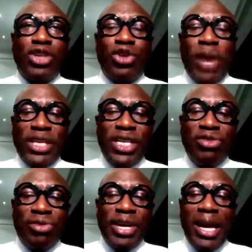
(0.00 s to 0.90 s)
to actually
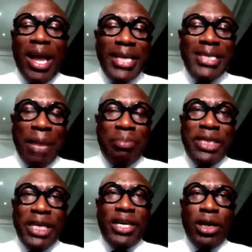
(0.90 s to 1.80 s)
realize that
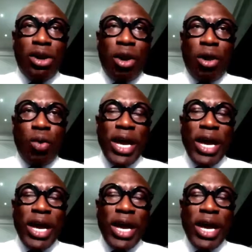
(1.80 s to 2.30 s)
particular goal.